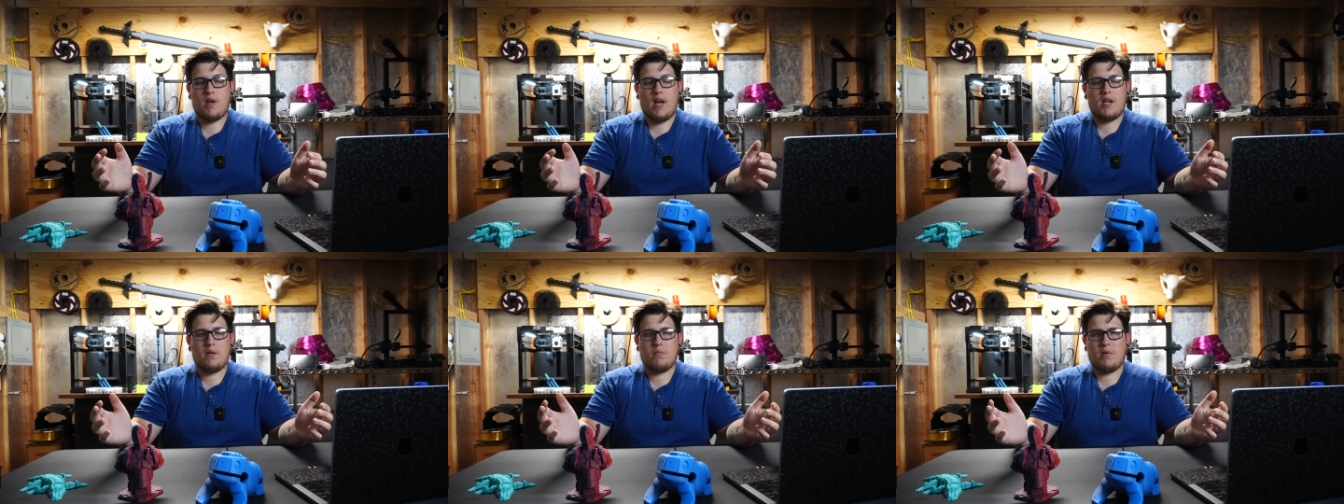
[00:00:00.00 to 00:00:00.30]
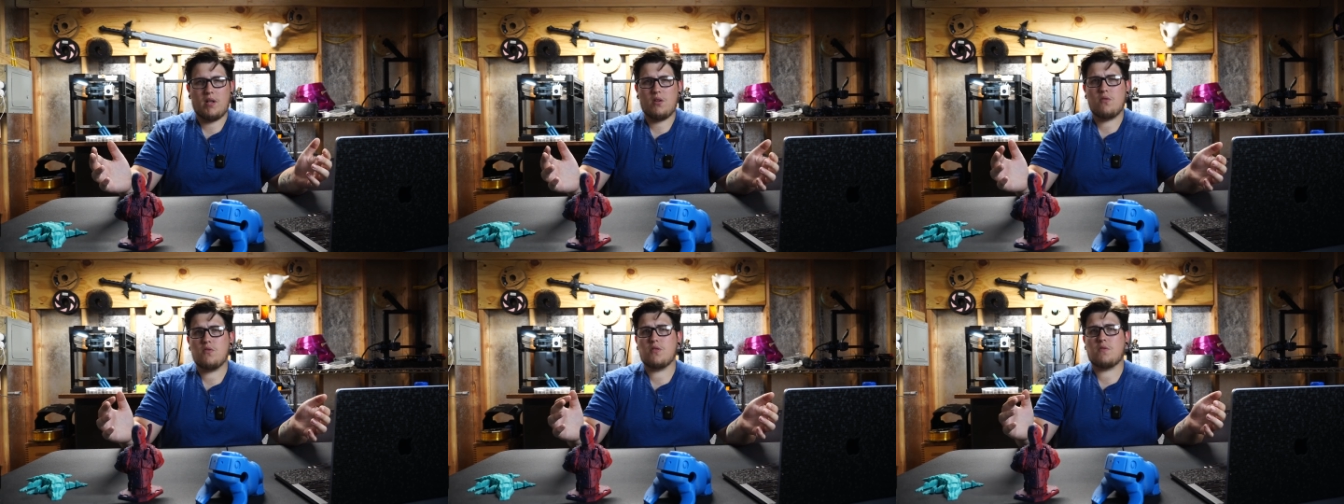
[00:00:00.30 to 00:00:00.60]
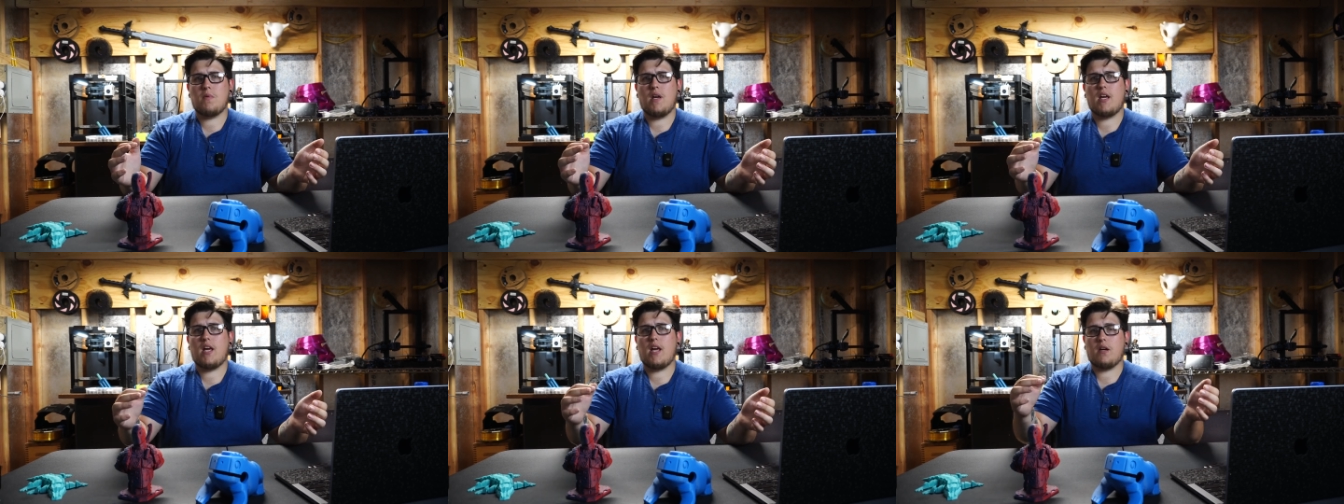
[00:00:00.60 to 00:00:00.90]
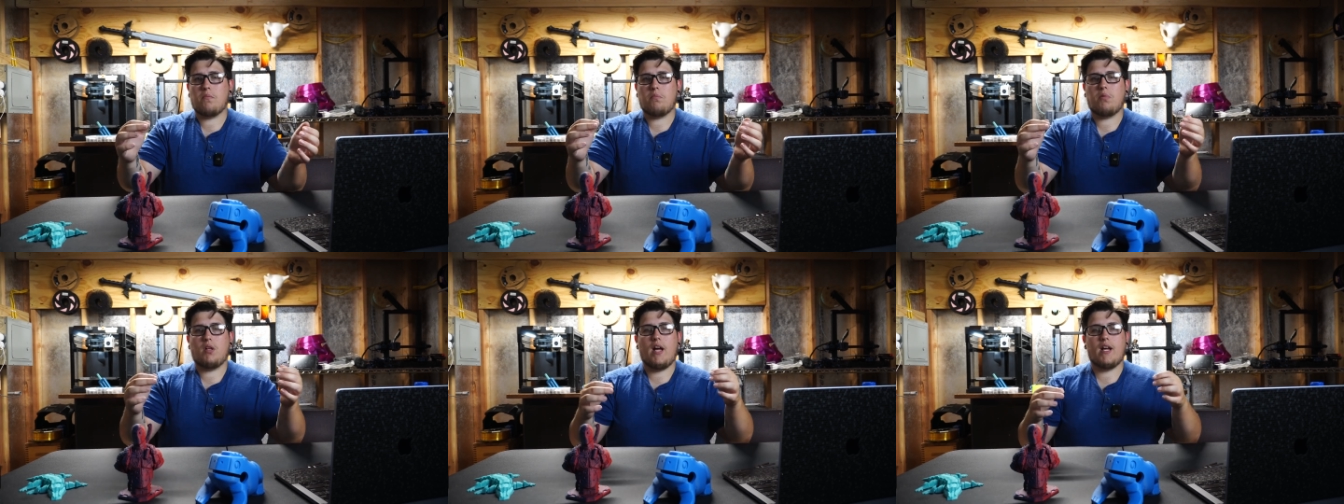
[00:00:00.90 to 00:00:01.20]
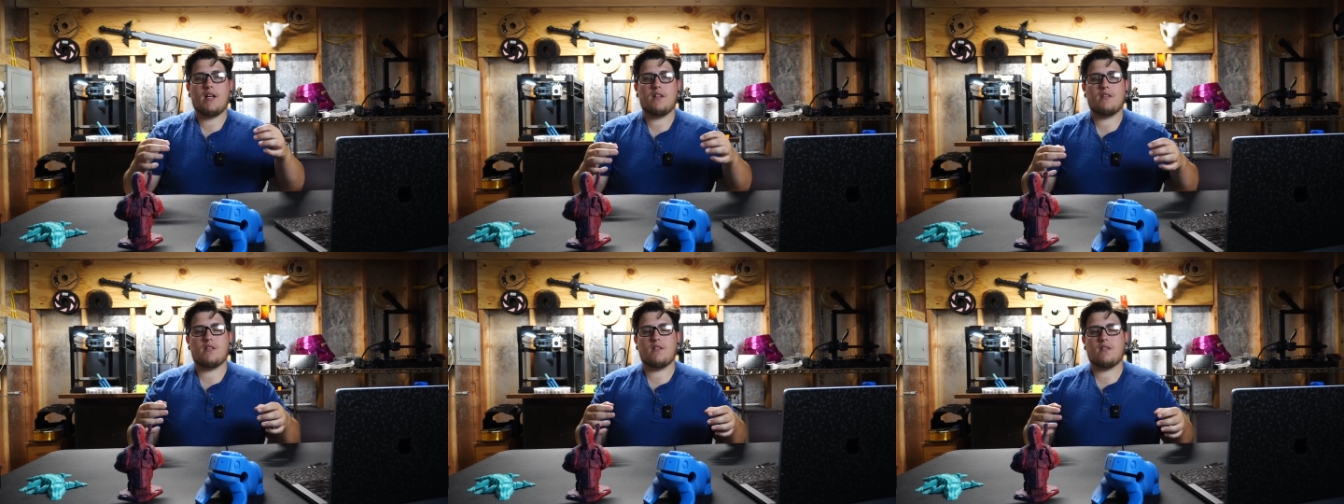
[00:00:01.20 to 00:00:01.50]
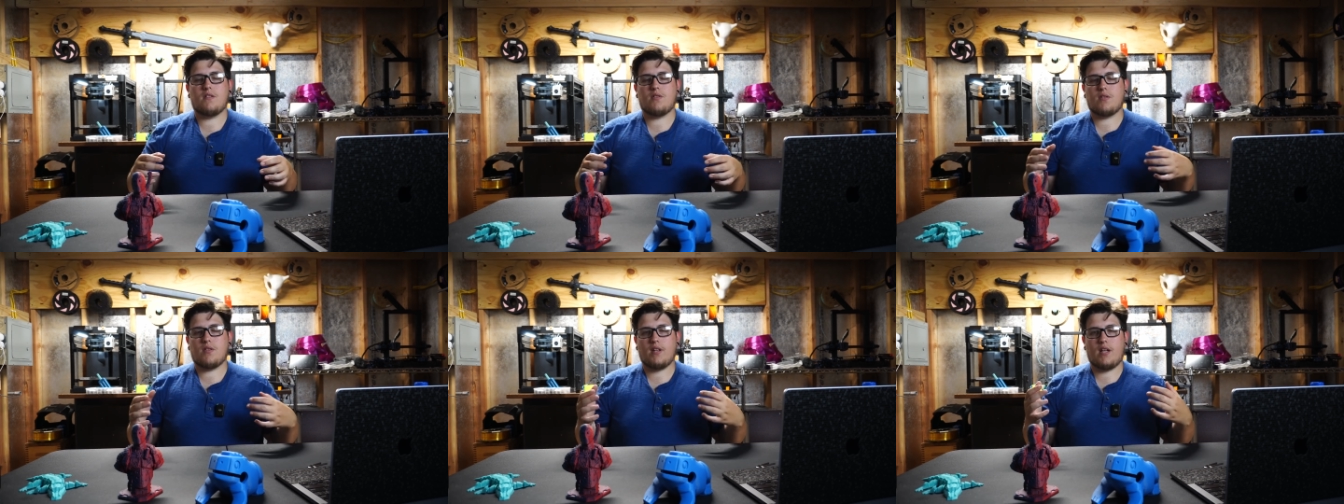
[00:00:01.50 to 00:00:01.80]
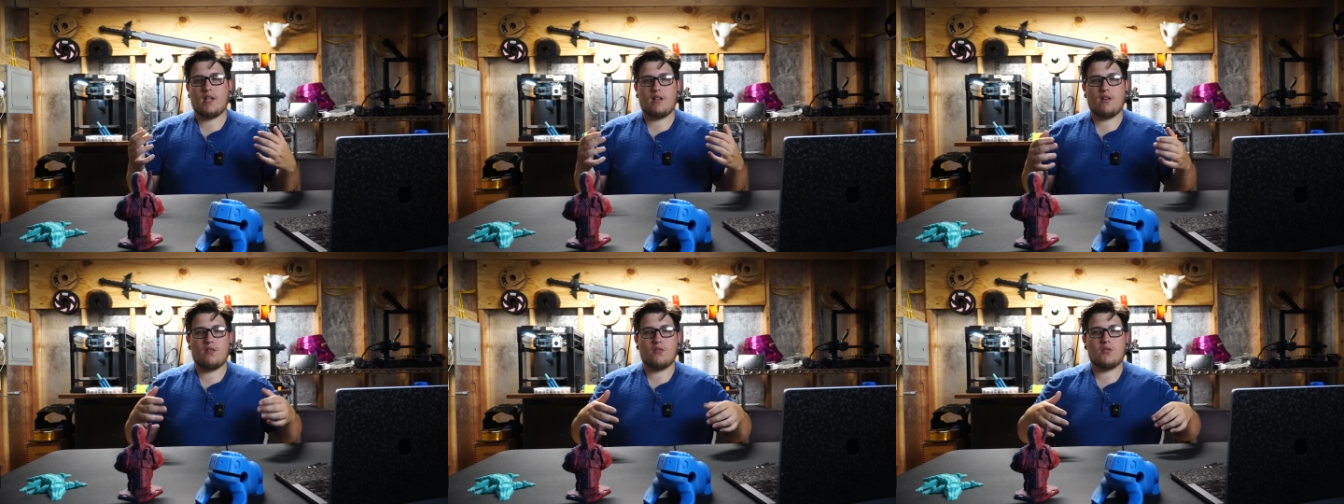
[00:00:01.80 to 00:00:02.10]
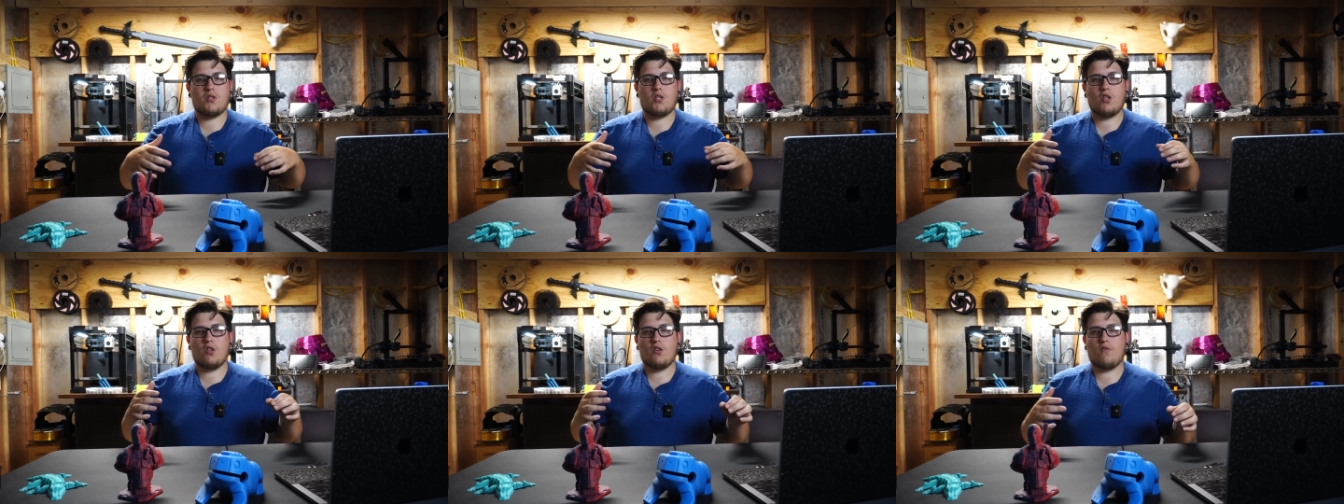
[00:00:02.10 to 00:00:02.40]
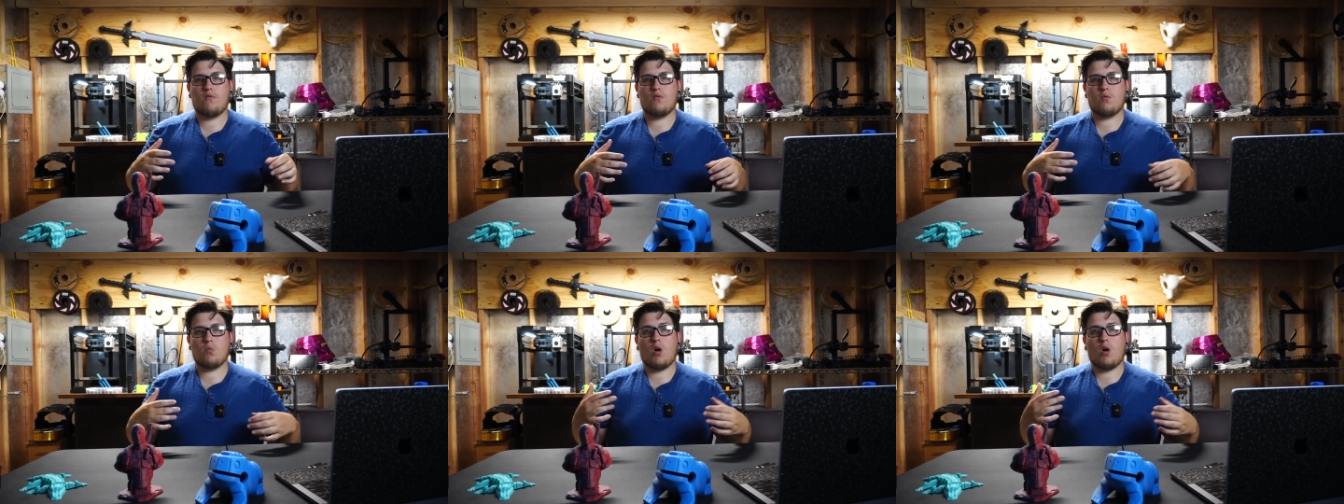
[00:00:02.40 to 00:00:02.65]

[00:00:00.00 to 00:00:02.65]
anybody who's making appliances like your stoves,